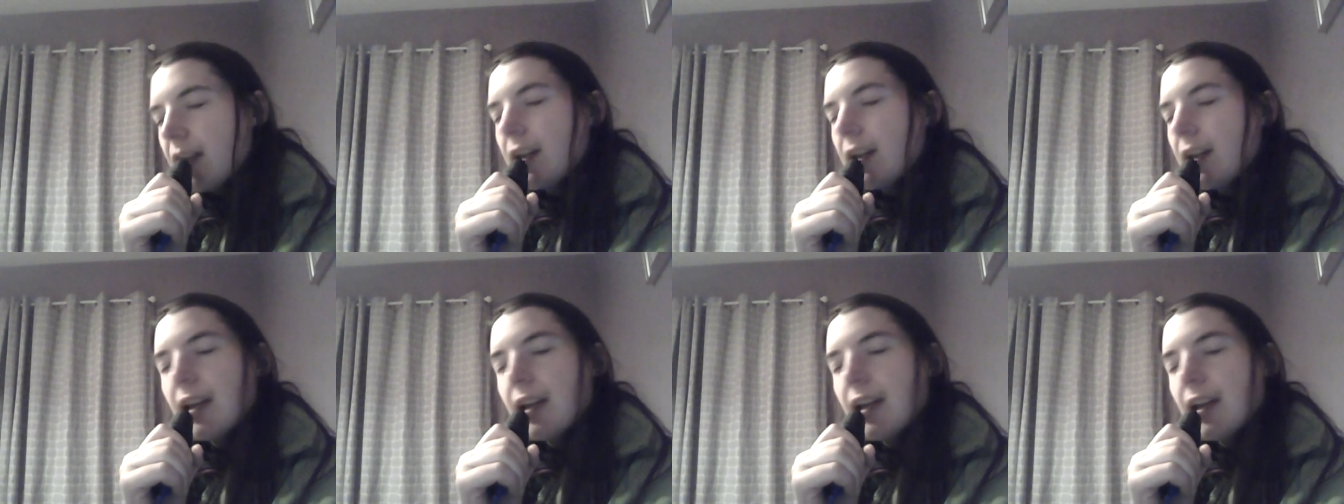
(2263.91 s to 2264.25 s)

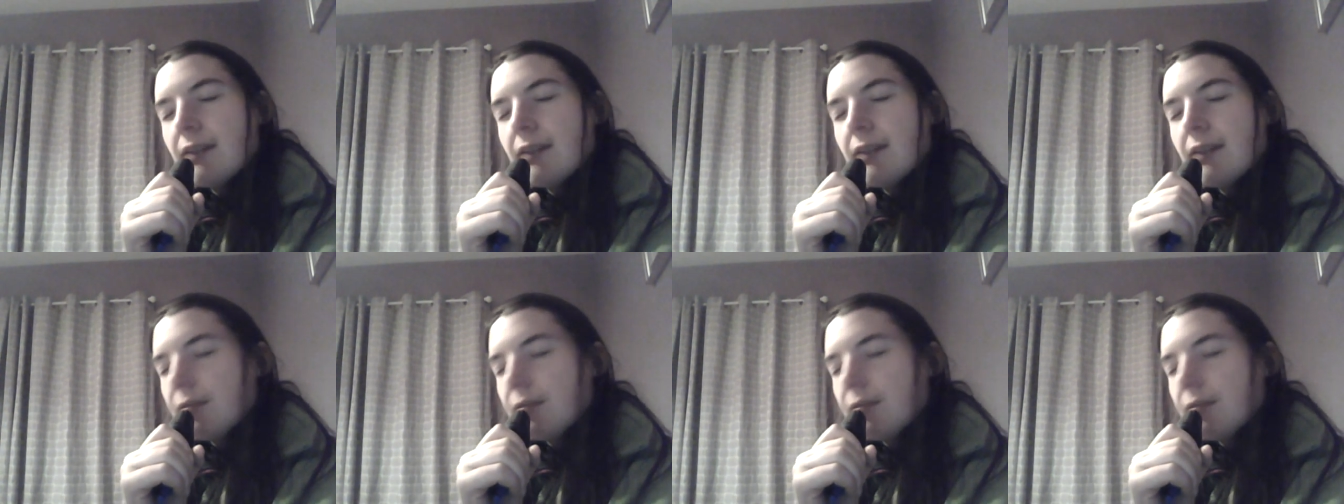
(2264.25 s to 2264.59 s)
I
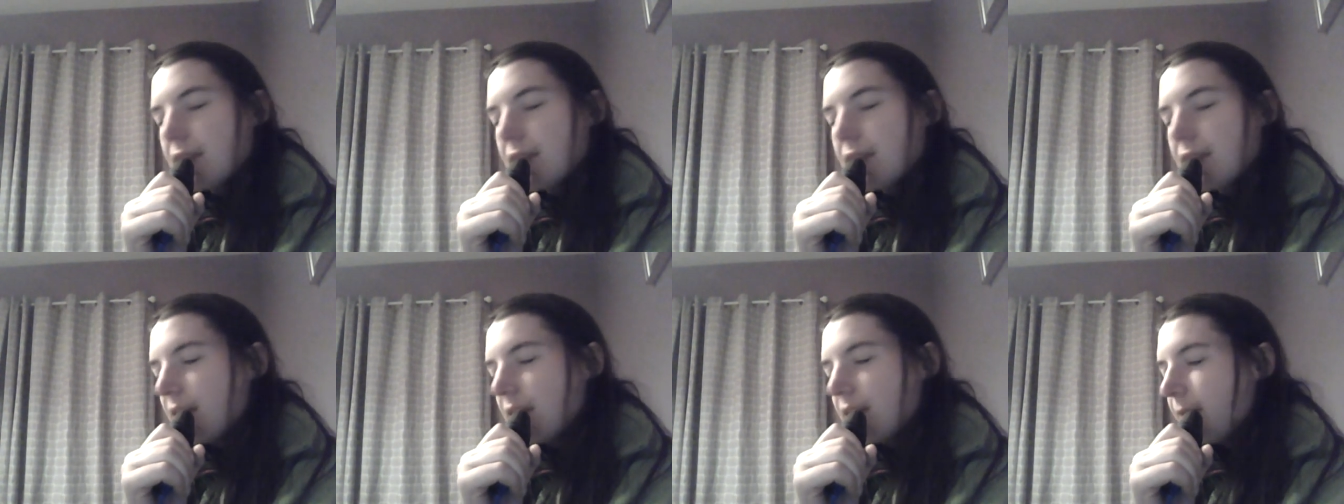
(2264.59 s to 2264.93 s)
have to
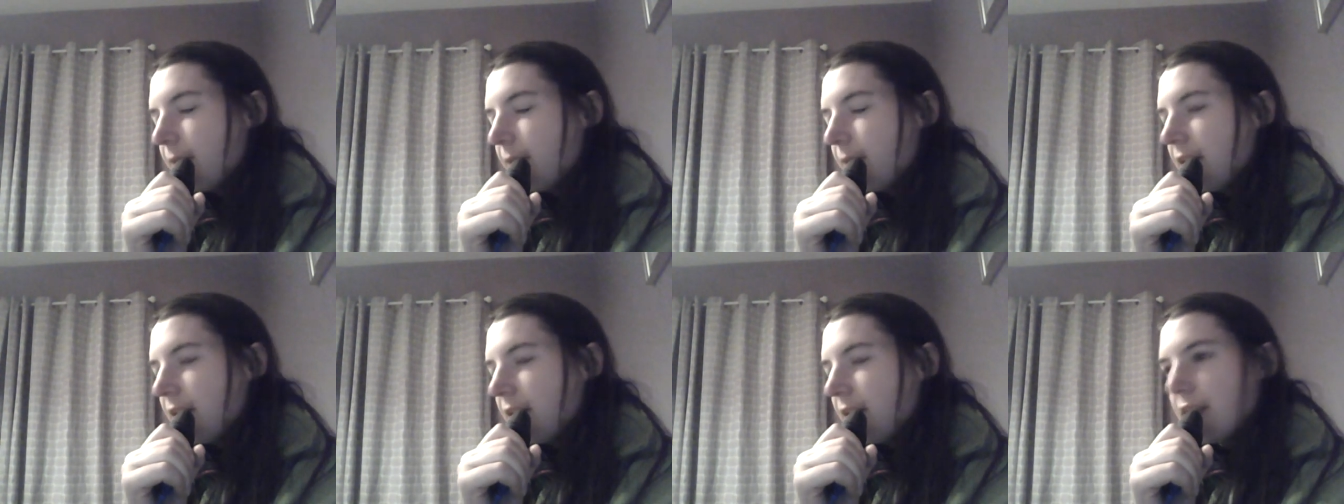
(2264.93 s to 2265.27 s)

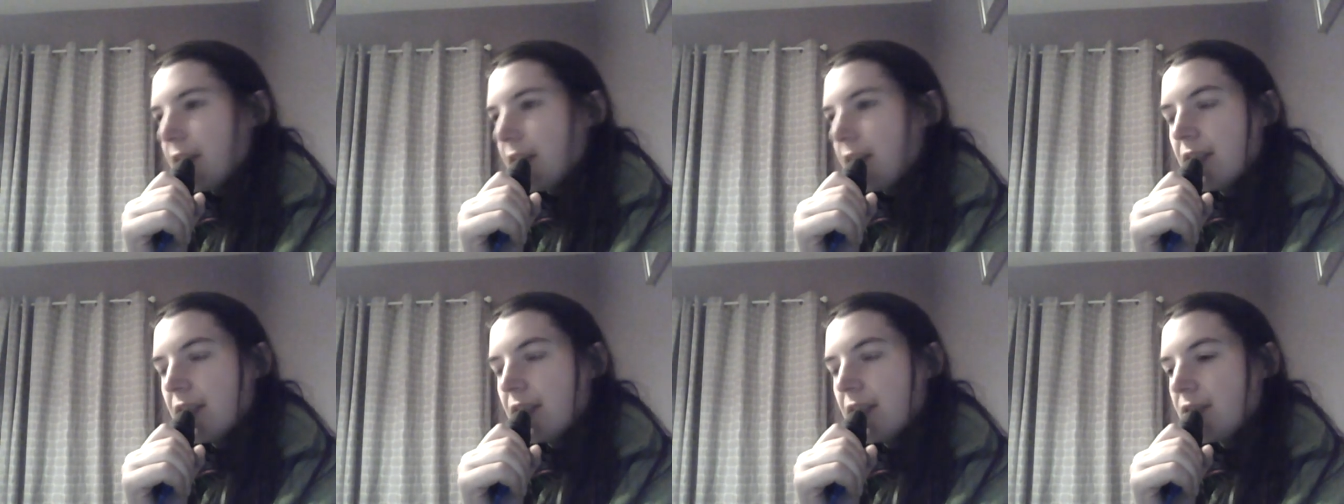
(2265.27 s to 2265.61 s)
accept that
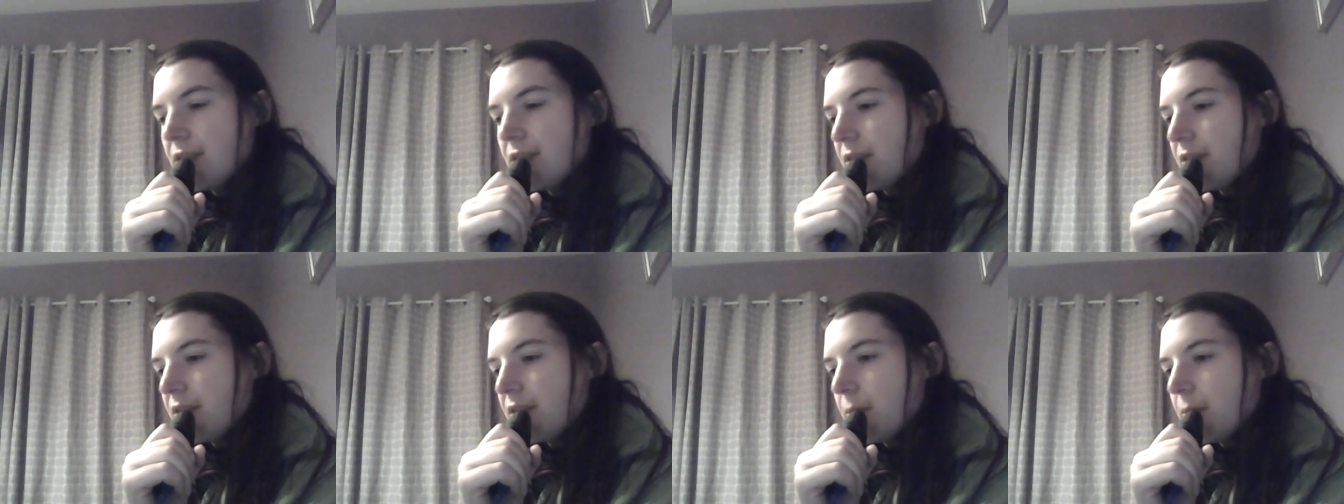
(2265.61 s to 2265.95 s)
it's
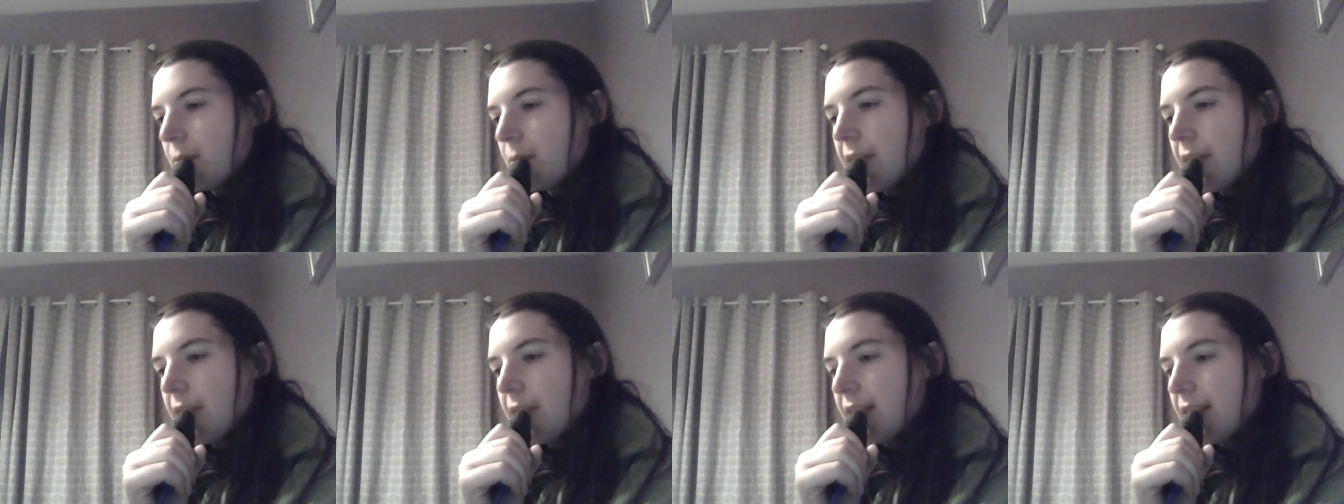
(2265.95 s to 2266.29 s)
just the
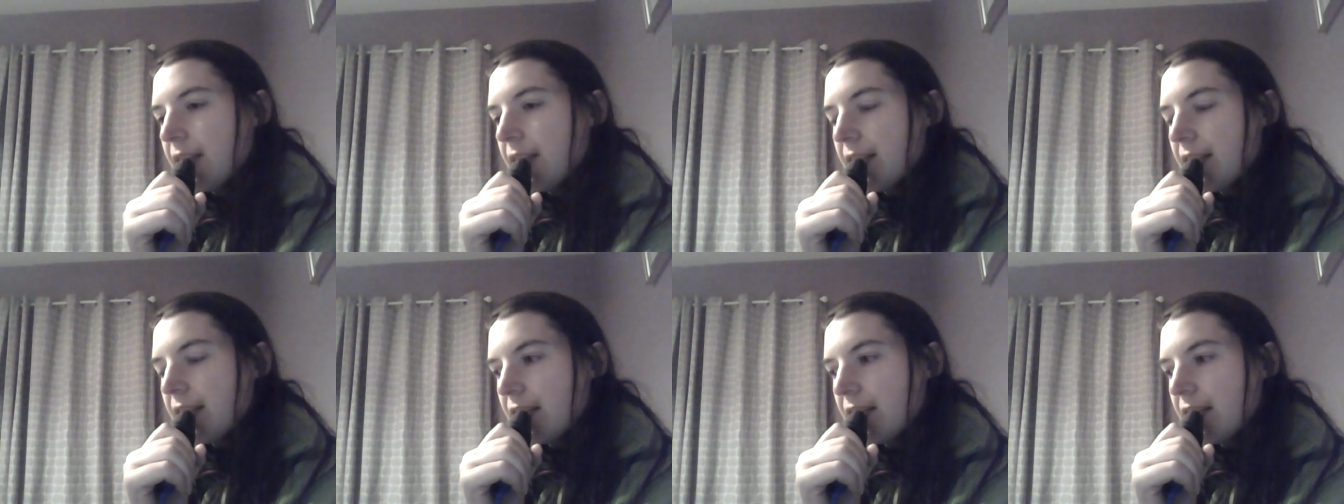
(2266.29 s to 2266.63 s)
way that
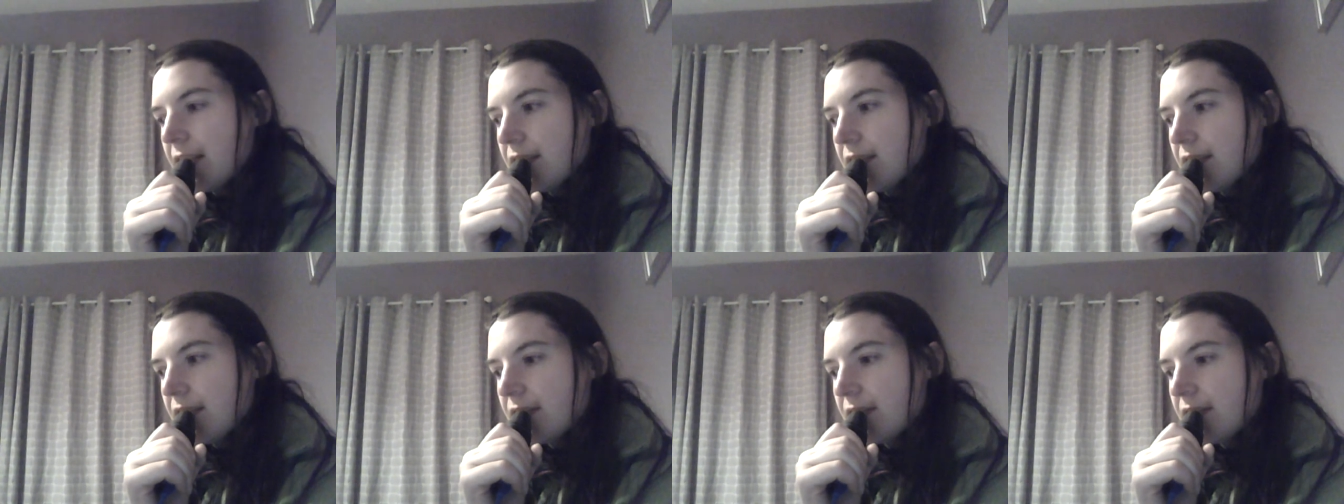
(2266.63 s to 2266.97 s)
it
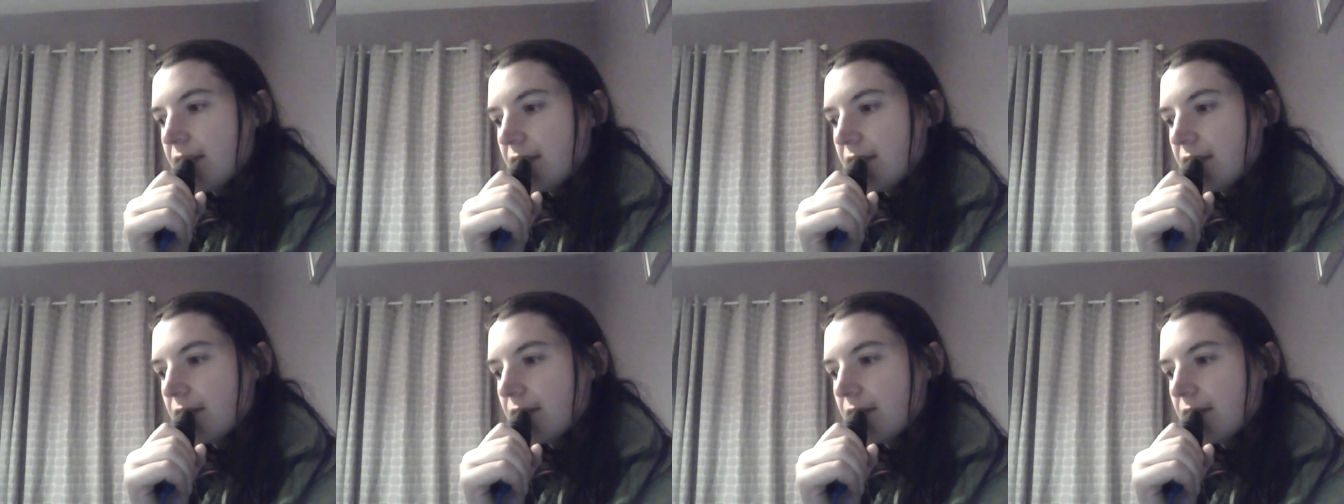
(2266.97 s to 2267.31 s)

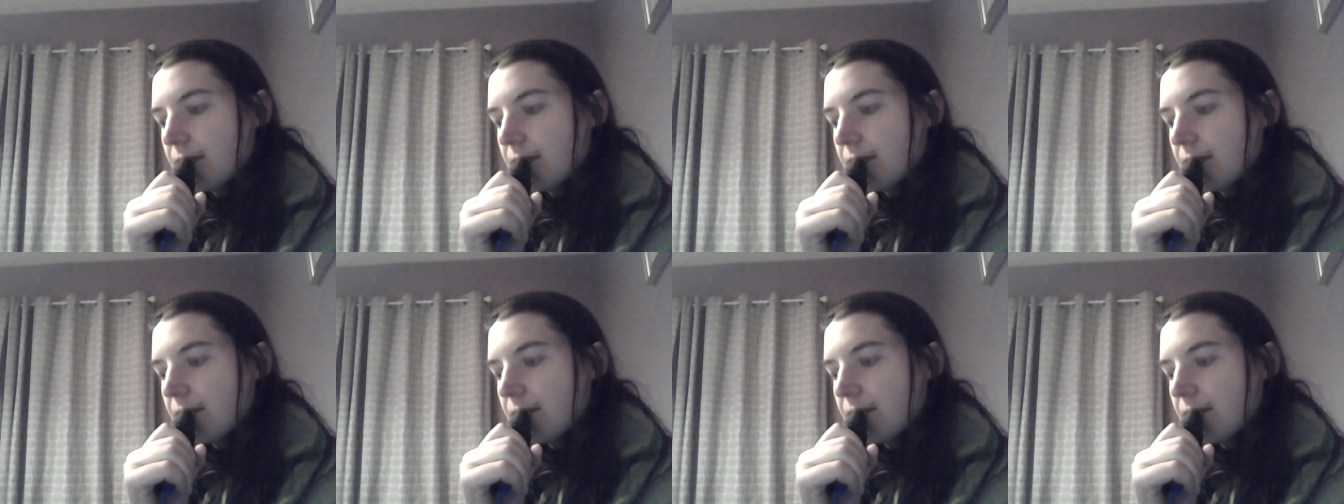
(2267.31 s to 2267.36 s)
is.